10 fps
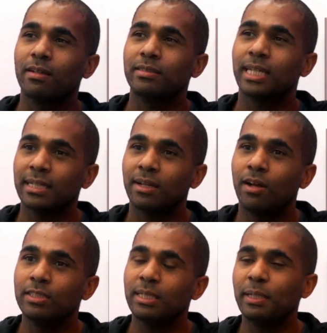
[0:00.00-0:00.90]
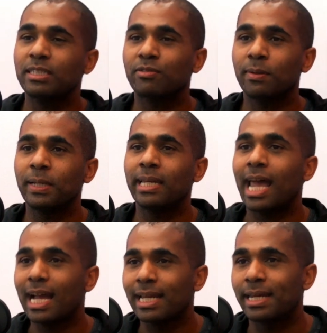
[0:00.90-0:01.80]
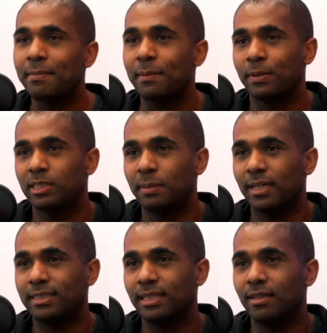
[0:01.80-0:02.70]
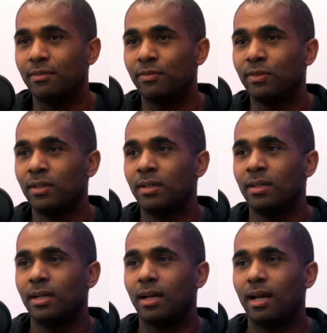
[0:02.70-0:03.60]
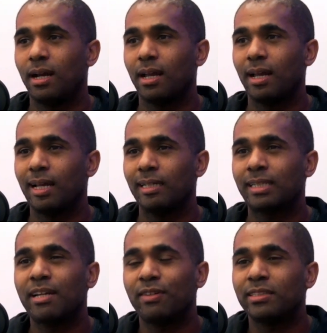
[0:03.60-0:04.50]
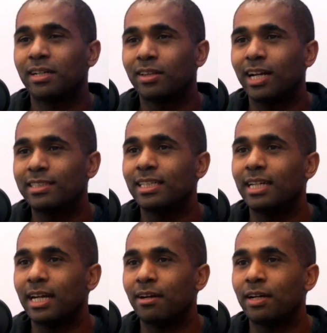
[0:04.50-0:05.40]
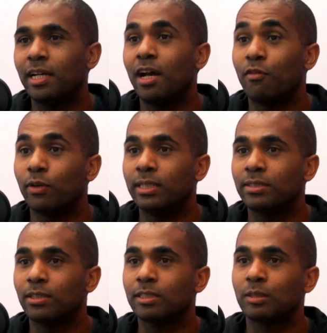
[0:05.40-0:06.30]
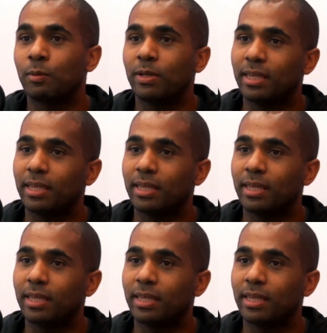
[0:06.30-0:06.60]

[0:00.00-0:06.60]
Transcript: technology, because from an academic perspective, it's kind of a neglected area of research when we